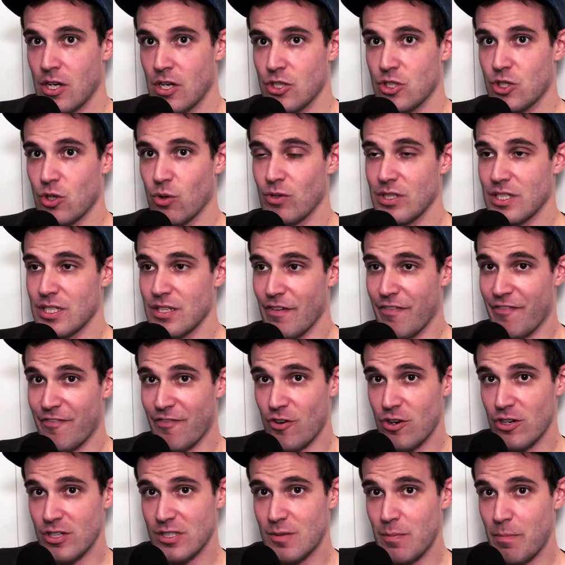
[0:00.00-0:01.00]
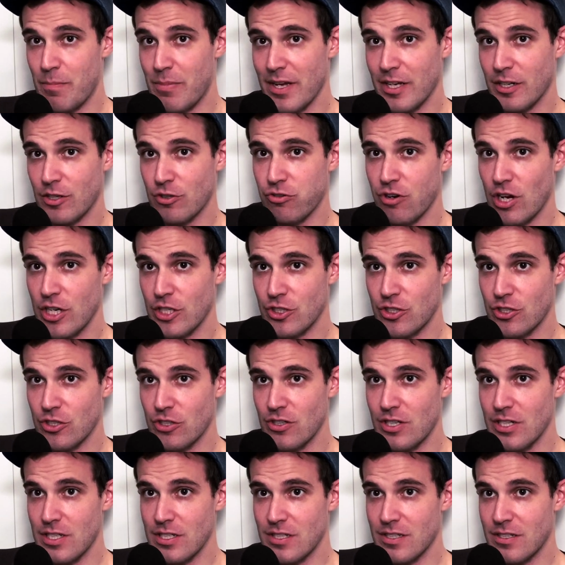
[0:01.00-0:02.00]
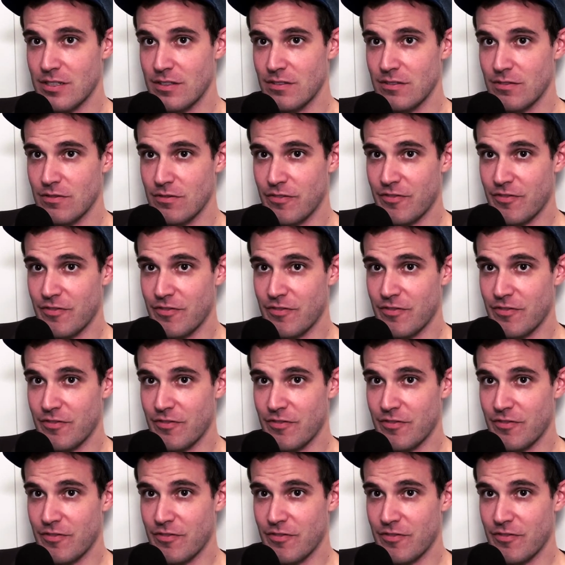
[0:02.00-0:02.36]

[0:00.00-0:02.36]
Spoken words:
So as the first bit crusher is